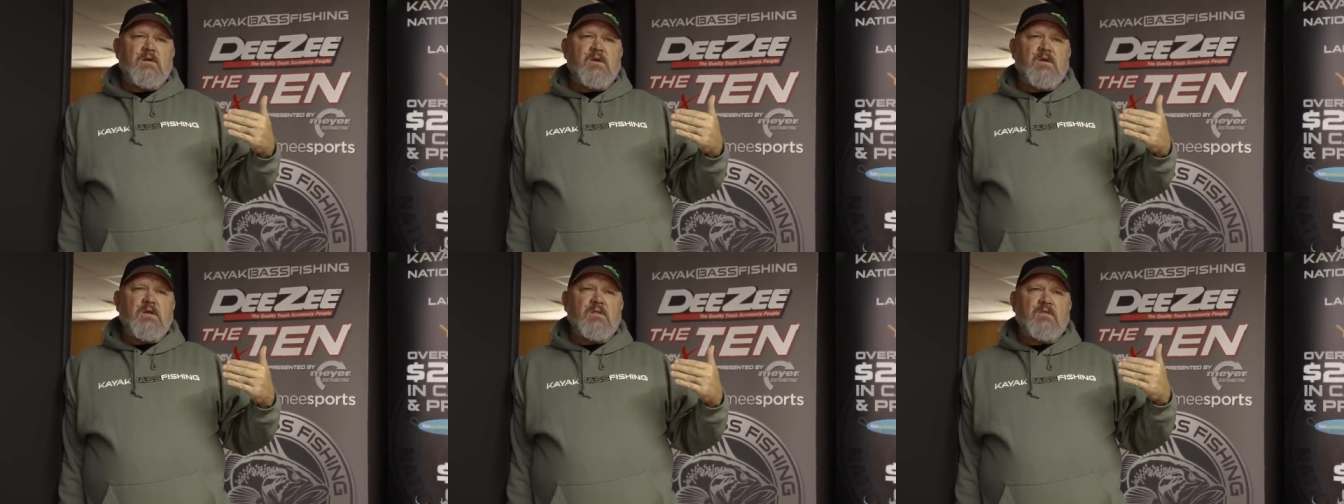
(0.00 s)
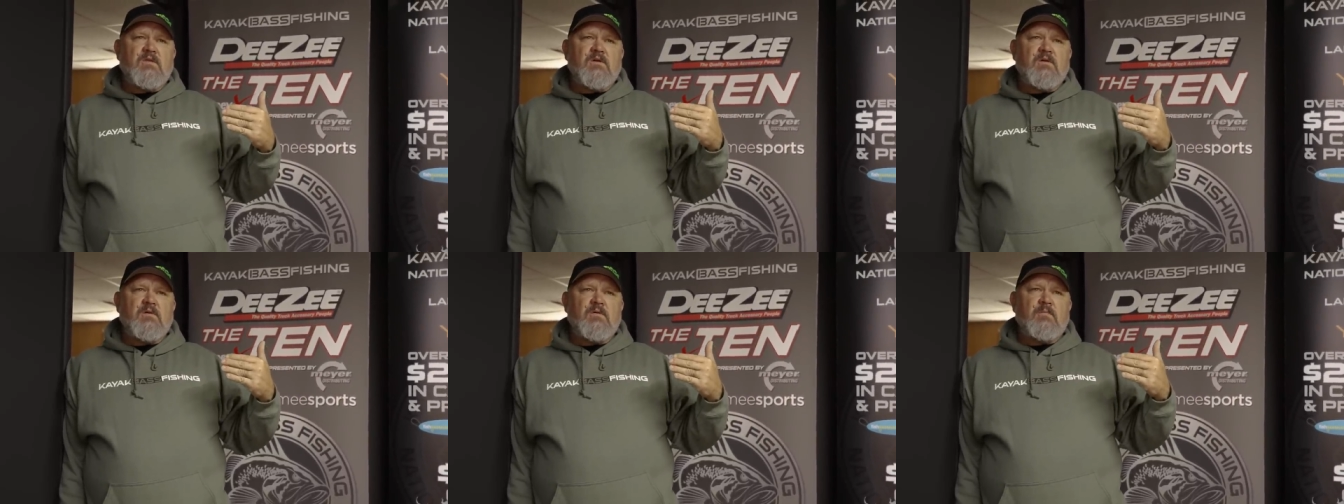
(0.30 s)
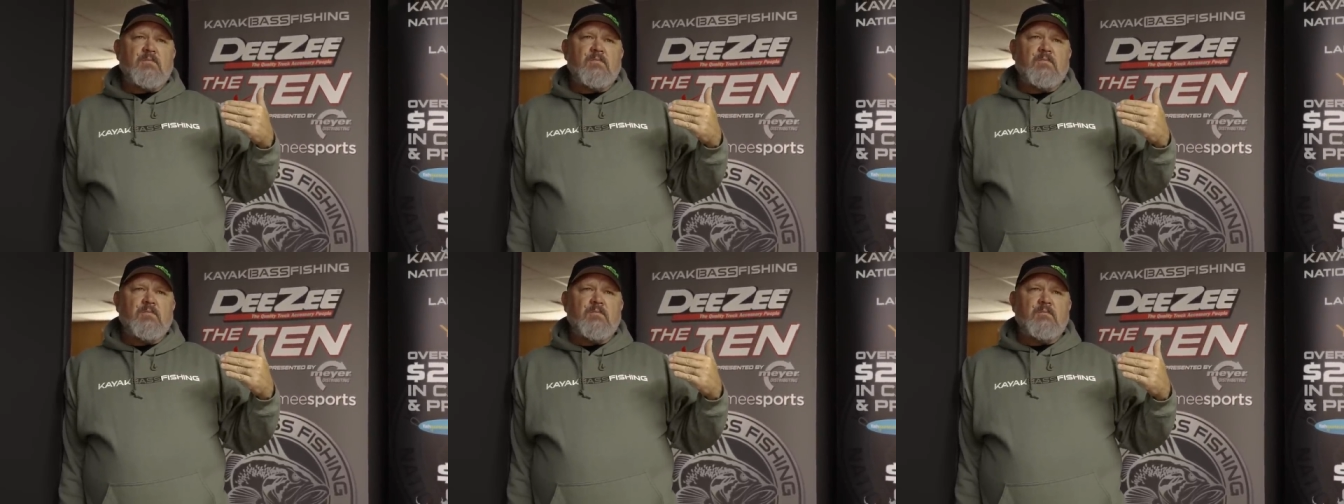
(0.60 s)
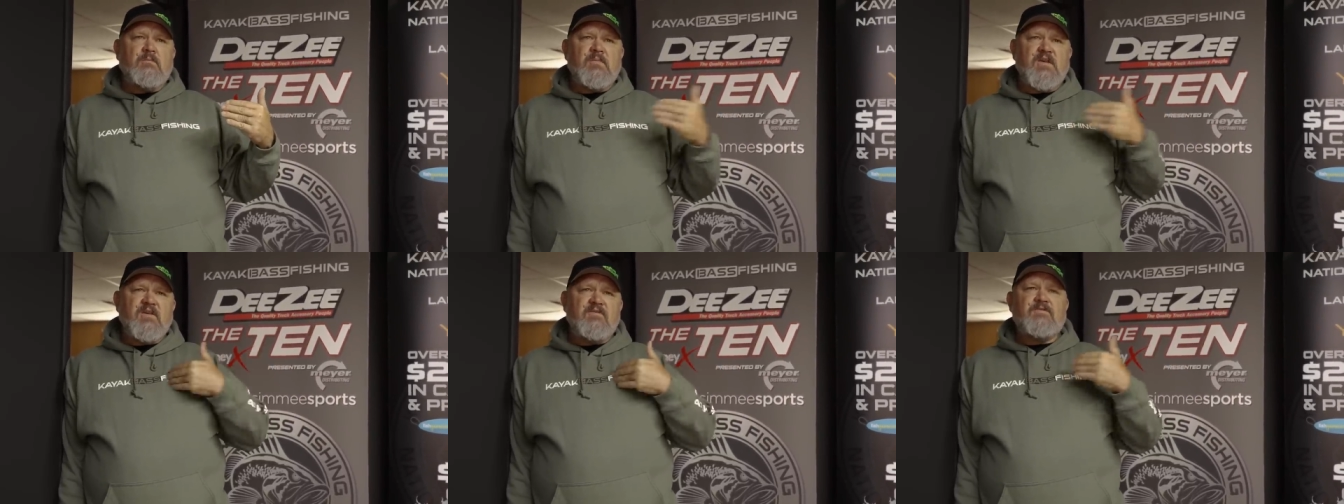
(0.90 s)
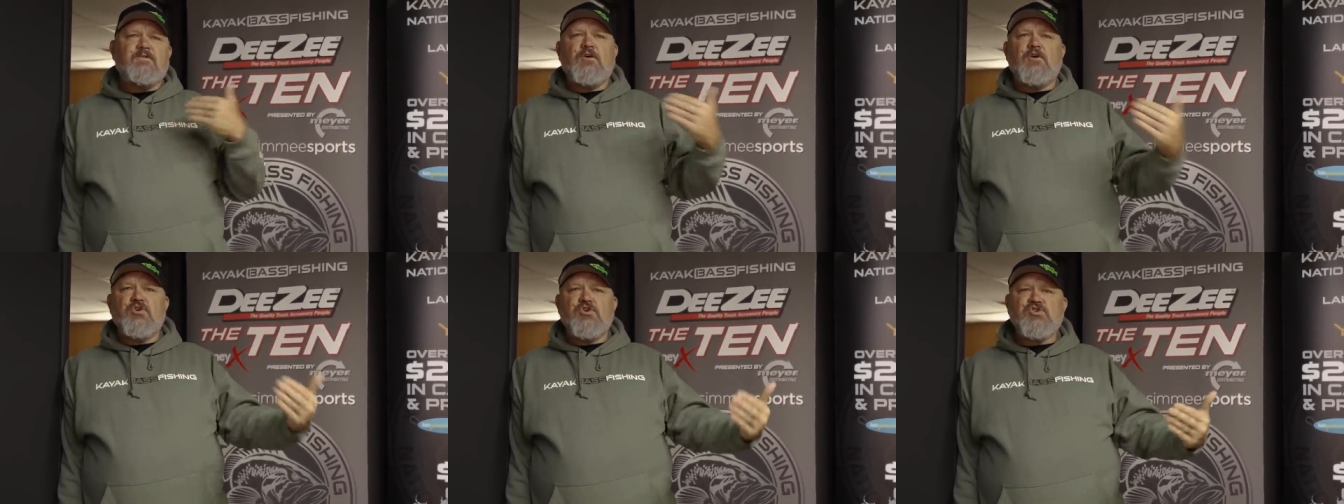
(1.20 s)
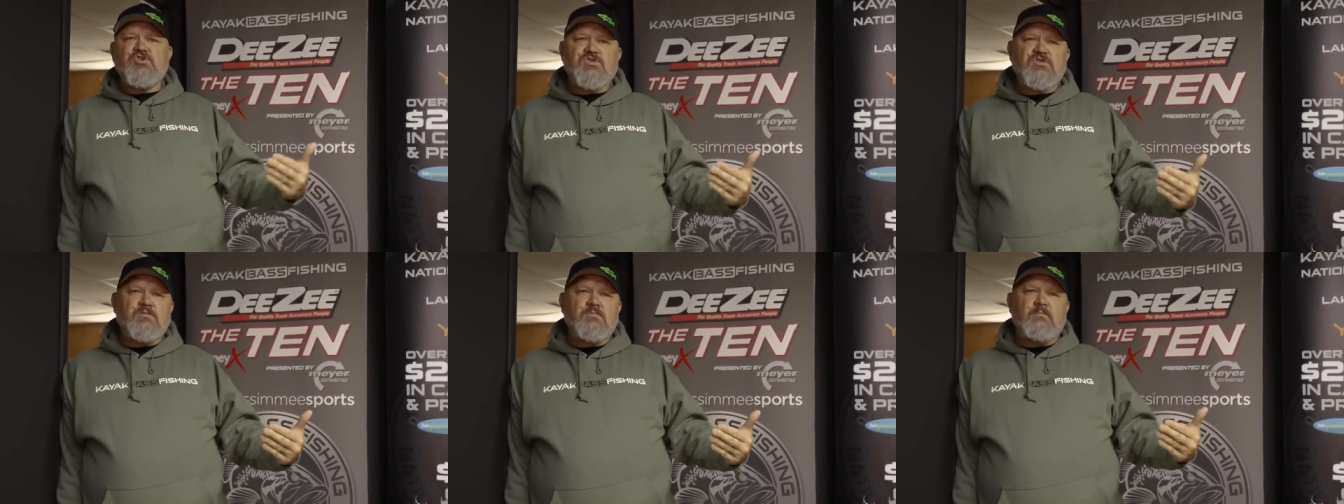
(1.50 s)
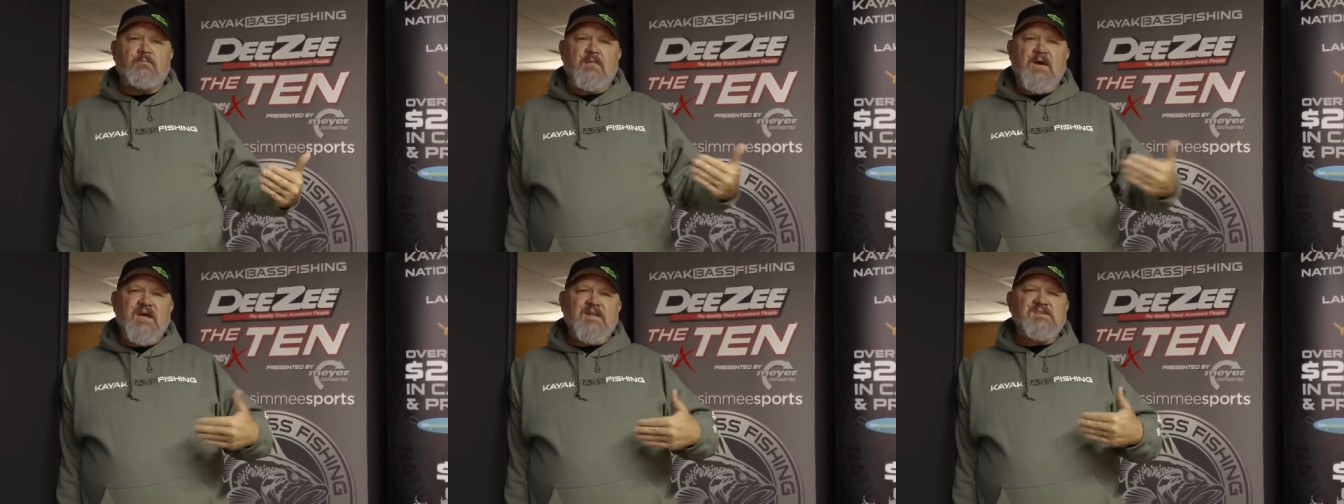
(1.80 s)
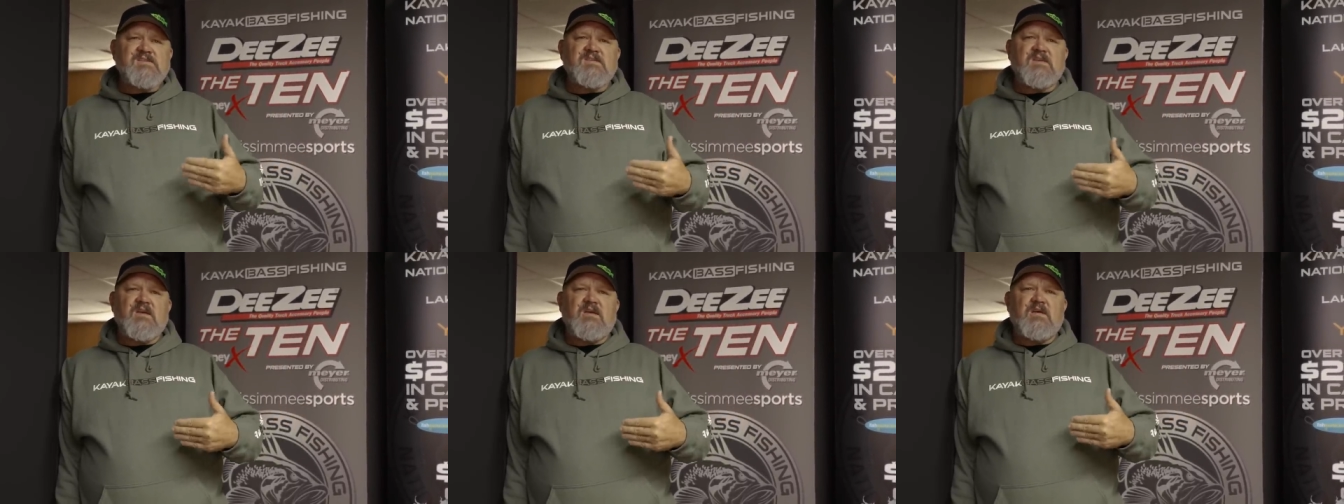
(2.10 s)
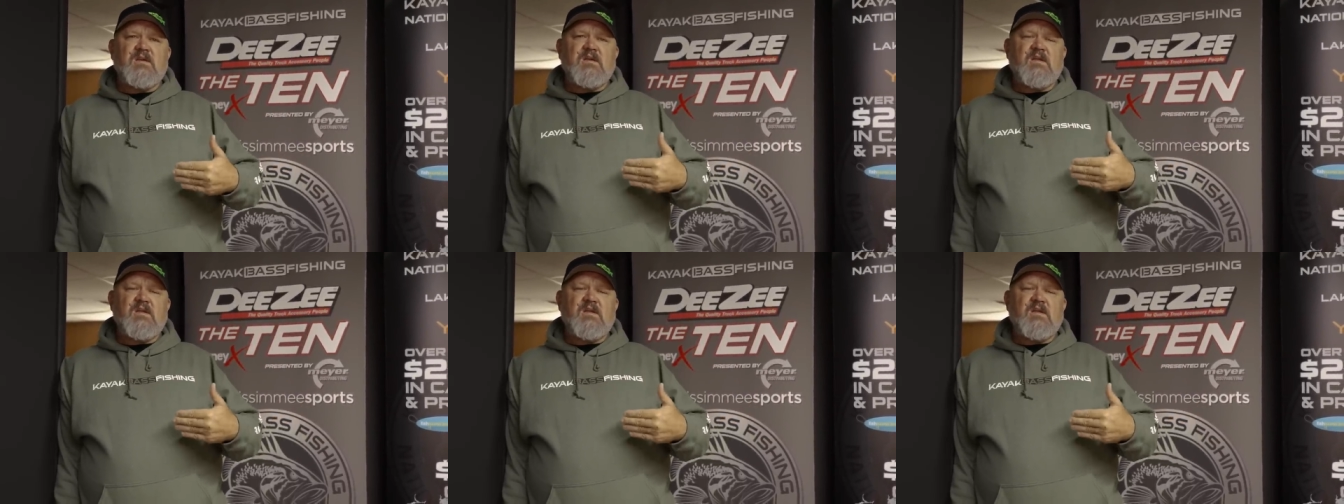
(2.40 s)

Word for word: in the me first mindset.